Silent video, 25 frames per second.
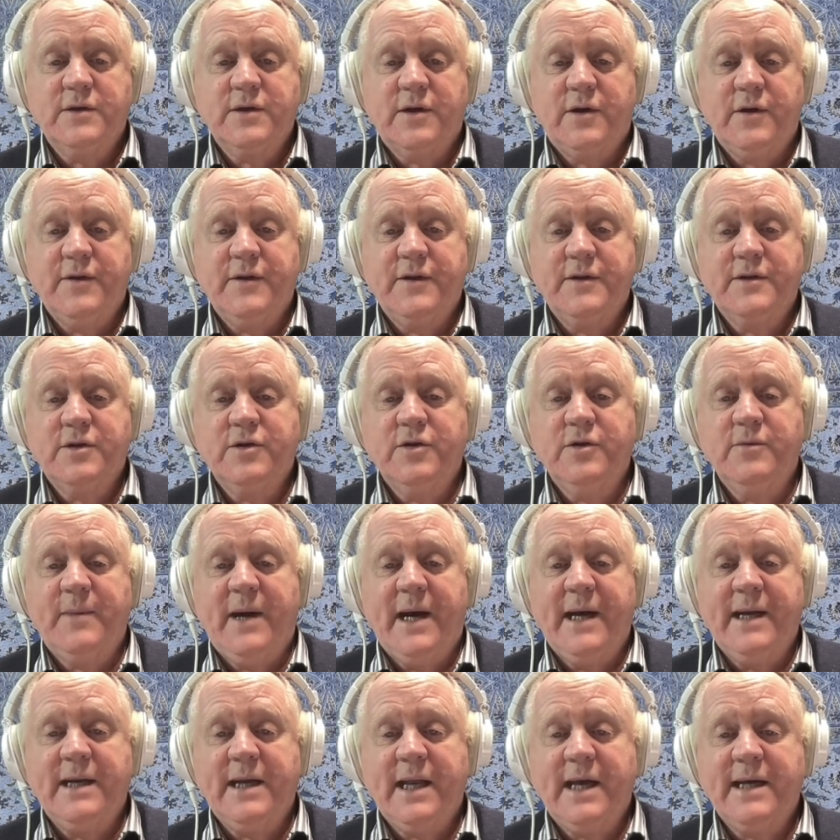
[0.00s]
on the two
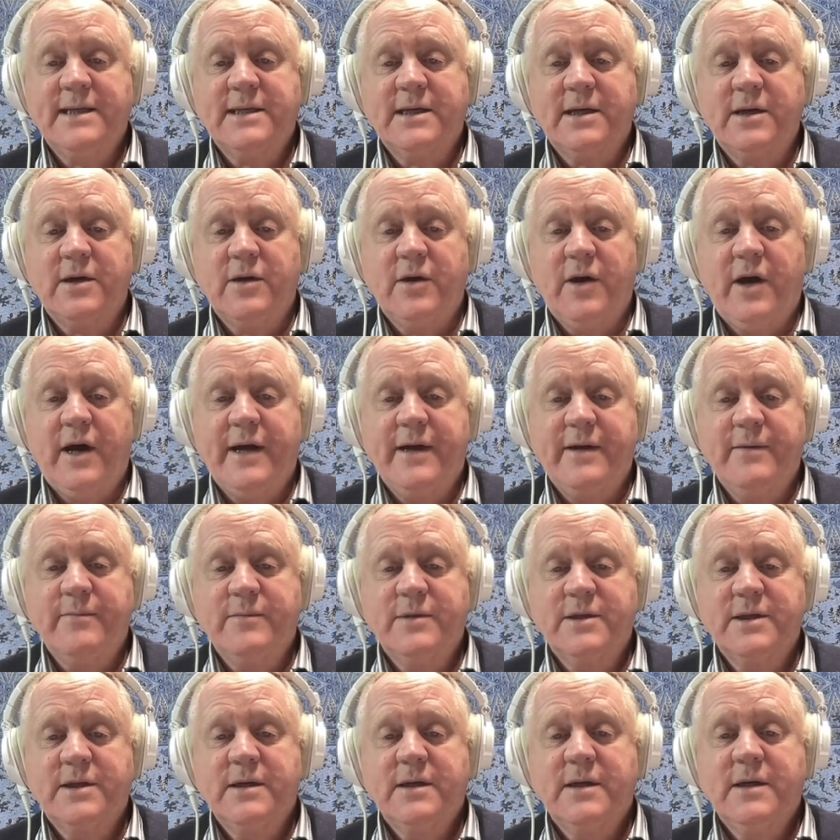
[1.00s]
main lexical
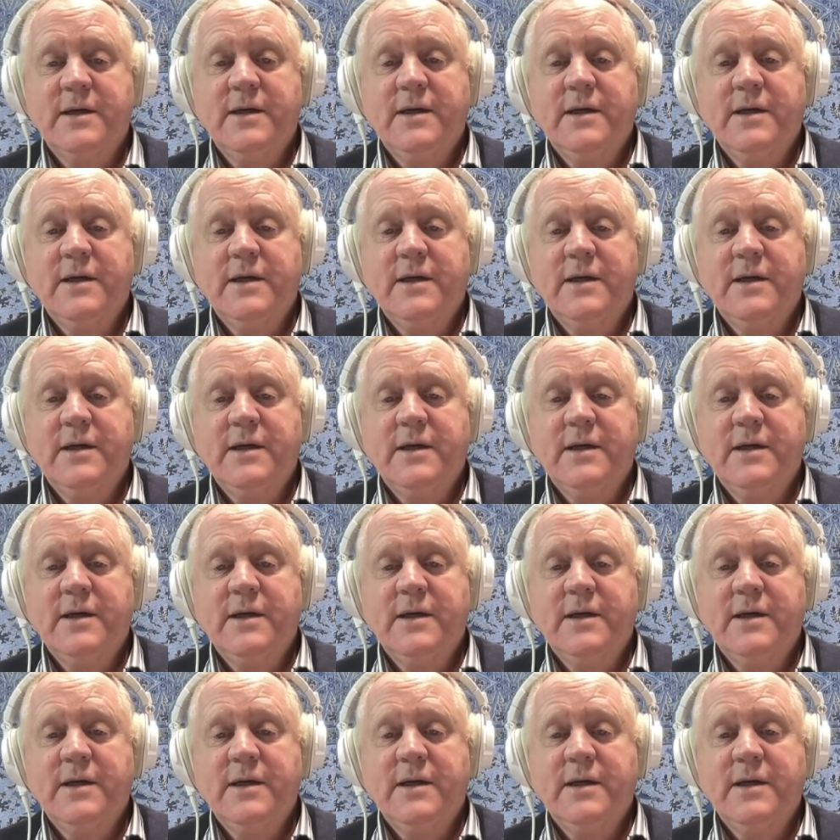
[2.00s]
items,